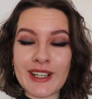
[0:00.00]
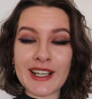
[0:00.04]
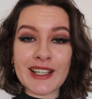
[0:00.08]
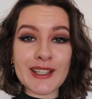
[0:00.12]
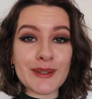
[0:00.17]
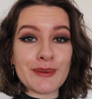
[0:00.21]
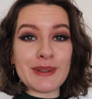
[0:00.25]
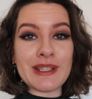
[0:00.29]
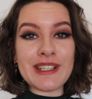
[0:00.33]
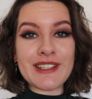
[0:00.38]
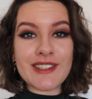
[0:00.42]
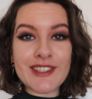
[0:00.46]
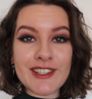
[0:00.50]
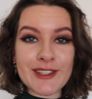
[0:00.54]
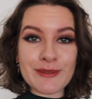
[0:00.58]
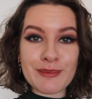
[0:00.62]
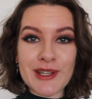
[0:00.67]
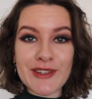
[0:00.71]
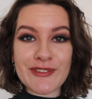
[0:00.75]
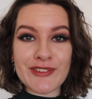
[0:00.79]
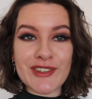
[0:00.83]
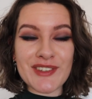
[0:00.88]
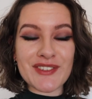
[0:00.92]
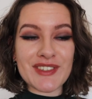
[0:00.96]
Halloween is
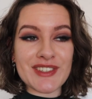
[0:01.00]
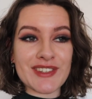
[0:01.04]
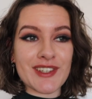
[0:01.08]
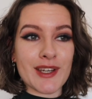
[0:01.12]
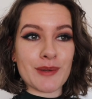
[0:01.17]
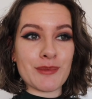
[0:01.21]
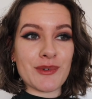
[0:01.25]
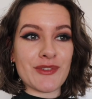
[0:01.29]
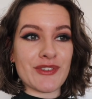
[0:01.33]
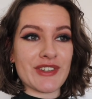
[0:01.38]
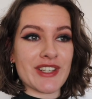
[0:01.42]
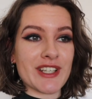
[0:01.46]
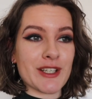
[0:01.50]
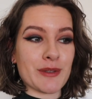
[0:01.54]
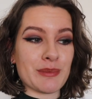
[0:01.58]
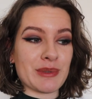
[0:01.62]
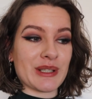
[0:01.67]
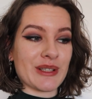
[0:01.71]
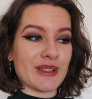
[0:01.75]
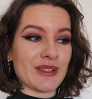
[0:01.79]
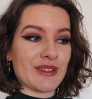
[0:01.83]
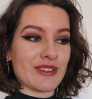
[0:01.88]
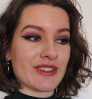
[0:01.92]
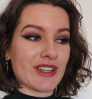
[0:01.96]
my favourite time of year
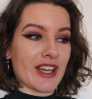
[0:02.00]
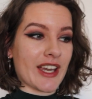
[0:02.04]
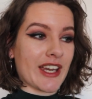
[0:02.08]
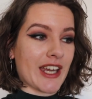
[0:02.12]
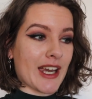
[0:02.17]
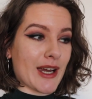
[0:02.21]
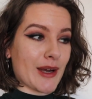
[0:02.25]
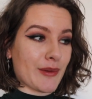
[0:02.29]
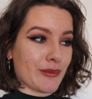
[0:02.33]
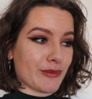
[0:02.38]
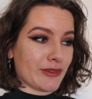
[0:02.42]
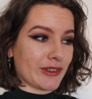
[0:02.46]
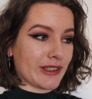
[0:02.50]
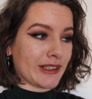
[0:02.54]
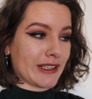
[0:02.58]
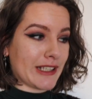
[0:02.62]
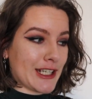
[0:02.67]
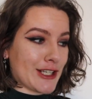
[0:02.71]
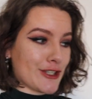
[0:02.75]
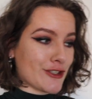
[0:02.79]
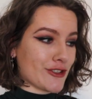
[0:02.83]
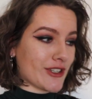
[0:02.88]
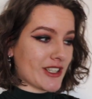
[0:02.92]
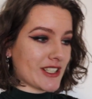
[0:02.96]
because I am really
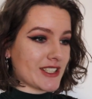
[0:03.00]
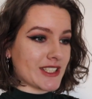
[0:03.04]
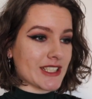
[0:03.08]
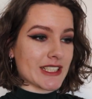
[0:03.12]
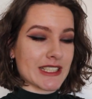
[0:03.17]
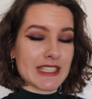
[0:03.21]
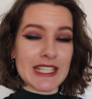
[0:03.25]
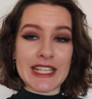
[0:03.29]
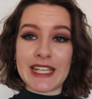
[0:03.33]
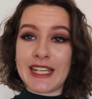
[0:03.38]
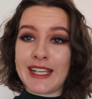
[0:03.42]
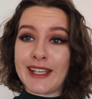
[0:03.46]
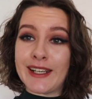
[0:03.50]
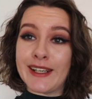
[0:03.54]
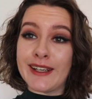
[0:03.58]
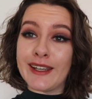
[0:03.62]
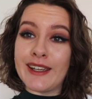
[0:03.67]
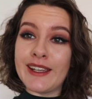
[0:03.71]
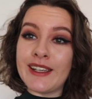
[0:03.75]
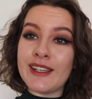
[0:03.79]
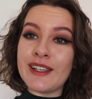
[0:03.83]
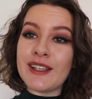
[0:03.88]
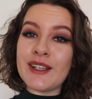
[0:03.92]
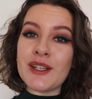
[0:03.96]
interested in
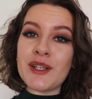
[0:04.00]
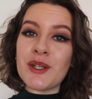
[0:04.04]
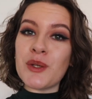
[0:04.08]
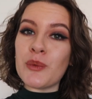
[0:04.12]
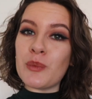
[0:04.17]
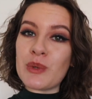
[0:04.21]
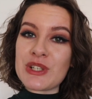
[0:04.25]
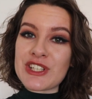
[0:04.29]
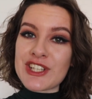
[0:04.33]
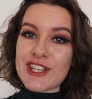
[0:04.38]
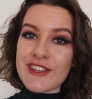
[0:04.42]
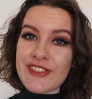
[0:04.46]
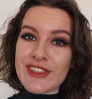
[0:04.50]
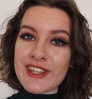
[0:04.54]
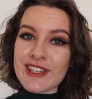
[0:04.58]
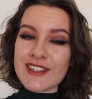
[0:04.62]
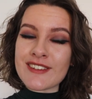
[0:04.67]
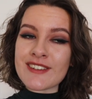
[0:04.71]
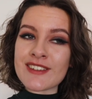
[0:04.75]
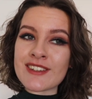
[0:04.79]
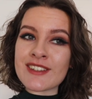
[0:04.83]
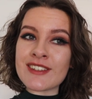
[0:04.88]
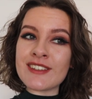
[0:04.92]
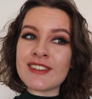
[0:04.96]
witchy
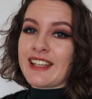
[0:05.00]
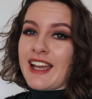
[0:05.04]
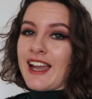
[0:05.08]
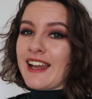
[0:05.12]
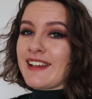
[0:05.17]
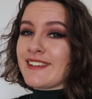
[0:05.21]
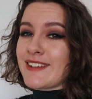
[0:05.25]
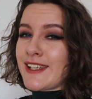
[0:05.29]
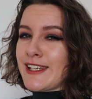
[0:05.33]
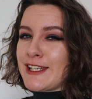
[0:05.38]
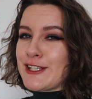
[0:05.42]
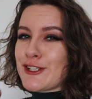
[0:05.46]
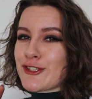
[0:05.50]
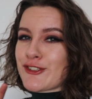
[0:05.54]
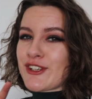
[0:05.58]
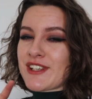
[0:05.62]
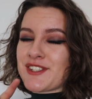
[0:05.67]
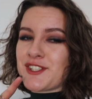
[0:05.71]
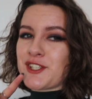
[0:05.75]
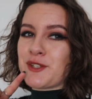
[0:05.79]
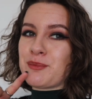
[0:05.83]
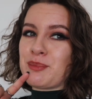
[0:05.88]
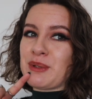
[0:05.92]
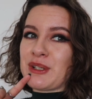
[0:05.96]
things. I say
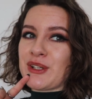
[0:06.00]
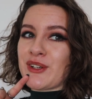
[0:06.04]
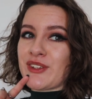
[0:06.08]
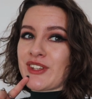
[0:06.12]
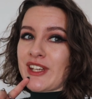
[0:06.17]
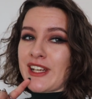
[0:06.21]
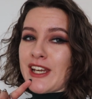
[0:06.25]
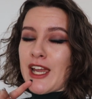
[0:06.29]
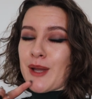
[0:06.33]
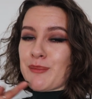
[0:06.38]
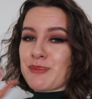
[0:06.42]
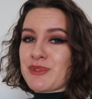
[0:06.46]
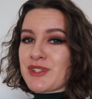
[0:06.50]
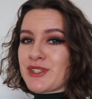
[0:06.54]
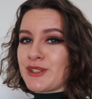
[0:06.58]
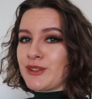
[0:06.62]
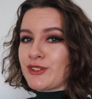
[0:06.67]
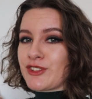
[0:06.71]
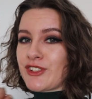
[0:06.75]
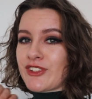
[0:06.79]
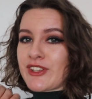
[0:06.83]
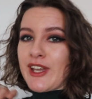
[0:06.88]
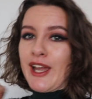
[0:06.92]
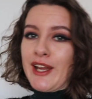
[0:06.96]
interested because I am still
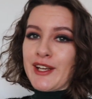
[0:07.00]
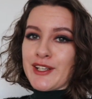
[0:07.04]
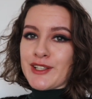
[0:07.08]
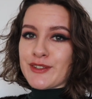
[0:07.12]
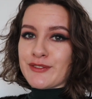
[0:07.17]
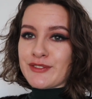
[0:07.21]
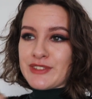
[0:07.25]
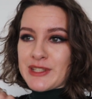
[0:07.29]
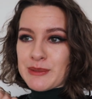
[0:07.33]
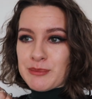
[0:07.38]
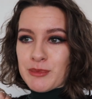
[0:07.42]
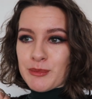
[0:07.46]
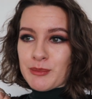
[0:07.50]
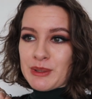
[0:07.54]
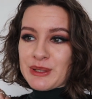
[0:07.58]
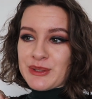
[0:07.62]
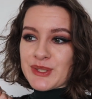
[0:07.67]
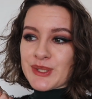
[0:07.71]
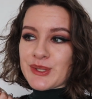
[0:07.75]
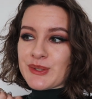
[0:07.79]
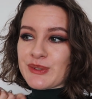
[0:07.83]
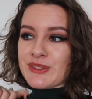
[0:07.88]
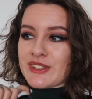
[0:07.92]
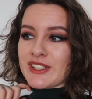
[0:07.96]
just kind of dipping my
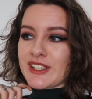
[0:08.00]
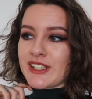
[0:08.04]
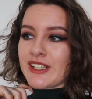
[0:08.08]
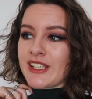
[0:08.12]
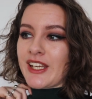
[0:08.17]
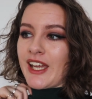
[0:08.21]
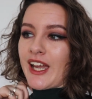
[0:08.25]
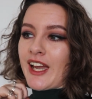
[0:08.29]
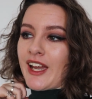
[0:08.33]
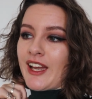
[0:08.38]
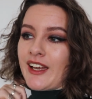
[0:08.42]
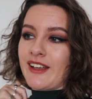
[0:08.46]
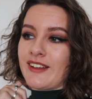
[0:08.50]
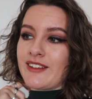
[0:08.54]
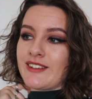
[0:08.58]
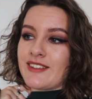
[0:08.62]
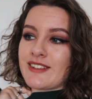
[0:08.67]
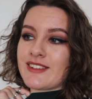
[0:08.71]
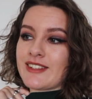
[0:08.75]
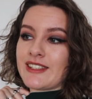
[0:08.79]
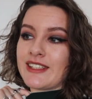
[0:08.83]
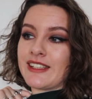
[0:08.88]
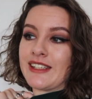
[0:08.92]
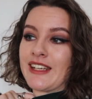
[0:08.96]
toes in and
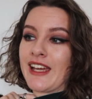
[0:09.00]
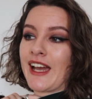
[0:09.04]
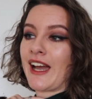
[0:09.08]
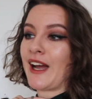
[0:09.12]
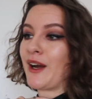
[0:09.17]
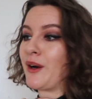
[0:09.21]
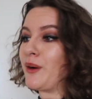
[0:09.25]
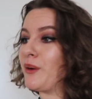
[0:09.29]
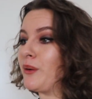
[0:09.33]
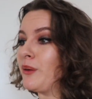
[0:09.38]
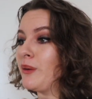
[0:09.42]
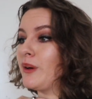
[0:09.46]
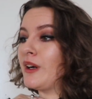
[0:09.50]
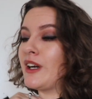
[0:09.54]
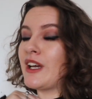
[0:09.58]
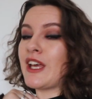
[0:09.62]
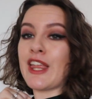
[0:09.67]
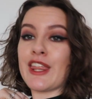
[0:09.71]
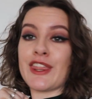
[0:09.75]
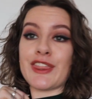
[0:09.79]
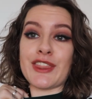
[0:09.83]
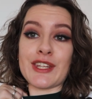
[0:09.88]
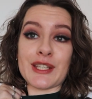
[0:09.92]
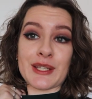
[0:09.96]
seeing how
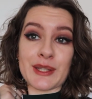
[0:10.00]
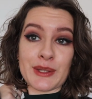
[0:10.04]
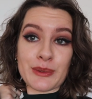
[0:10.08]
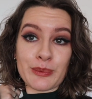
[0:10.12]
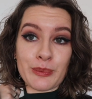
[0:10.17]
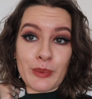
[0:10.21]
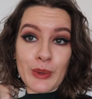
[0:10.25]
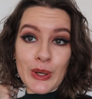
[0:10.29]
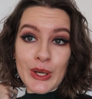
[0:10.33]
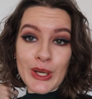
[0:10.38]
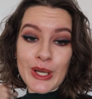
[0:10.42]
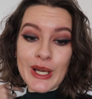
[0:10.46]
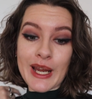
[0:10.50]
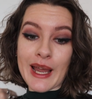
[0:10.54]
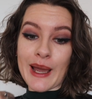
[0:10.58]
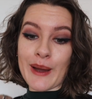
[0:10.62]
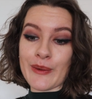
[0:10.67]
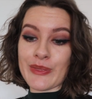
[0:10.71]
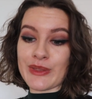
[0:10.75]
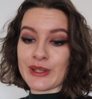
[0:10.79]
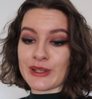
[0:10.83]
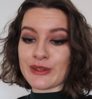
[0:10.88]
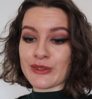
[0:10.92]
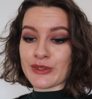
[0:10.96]
things work, how
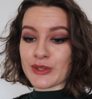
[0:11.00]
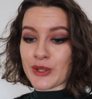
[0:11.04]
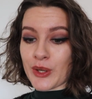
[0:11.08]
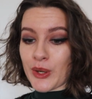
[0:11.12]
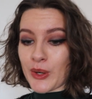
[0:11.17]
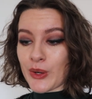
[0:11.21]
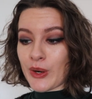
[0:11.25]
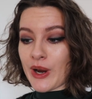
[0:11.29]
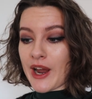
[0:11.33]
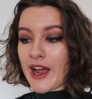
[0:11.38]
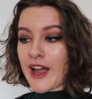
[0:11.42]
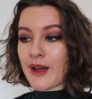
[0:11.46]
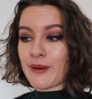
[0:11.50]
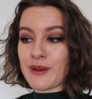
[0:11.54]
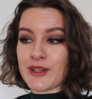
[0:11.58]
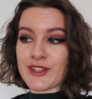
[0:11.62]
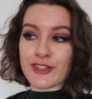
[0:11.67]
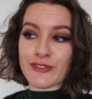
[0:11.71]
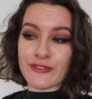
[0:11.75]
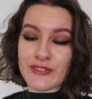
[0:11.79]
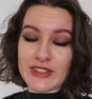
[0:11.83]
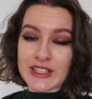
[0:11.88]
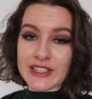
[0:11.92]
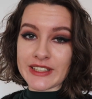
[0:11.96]
things go, how
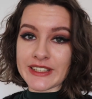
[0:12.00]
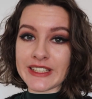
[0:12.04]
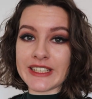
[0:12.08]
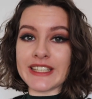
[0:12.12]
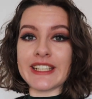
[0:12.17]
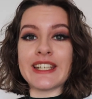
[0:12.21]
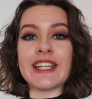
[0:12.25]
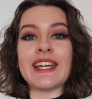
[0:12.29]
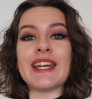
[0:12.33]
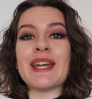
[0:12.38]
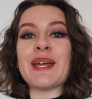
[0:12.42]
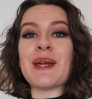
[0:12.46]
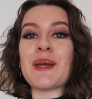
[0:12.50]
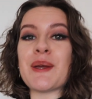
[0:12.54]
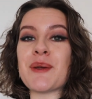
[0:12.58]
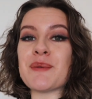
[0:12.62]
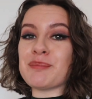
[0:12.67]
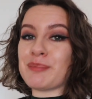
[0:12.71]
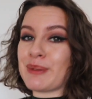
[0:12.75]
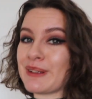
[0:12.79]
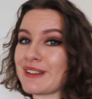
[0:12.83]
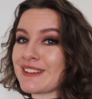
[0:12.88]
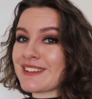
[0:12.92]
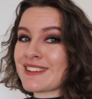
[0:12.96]
it's feeling.
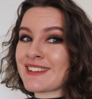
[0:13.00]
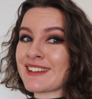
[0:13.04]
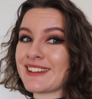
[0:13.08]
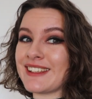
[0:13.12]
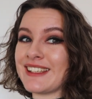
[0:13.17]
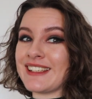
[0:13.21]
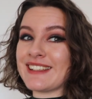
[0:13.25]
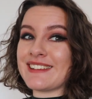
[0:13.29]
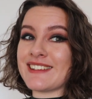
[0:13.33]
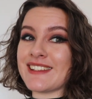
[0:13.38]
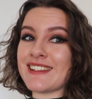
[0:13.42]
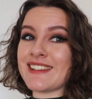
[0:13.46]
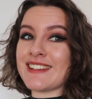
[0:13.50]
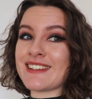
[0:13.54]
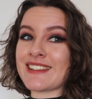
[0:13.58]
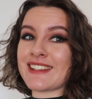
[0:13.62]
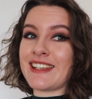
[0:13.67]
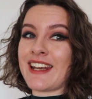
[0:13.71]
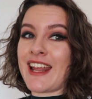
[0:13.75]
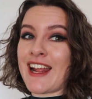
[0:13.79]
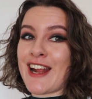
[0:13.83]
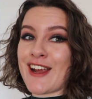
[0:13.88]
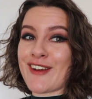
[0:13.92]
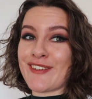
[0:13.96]
But it is an
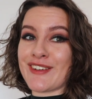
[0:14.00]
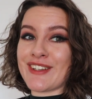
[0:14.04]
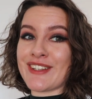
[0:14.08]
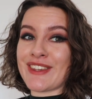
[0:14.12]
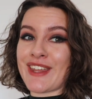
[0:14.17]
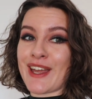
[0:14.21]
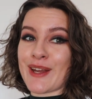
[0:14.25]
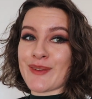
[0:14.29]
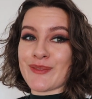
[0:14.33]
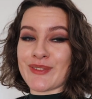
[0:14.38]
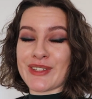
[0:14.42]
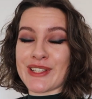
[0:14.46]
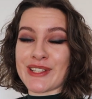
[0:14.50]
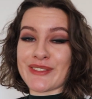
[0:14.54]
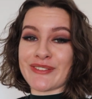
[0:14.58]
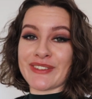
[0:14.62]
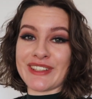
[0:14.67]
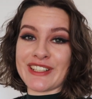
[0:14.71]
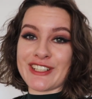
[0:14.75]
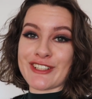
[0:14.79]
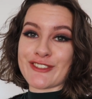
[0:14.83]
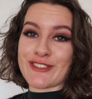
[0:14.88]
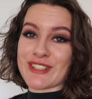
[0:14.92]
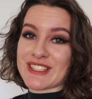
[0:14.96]
area that I'm really,
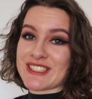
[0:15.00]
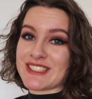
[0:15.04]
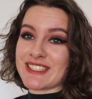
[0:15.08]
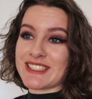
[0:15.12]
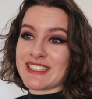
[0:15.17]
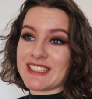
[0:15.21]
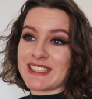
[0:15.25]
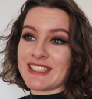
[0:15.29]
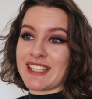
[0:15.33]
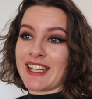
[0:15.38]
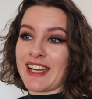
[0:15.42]
really interested in,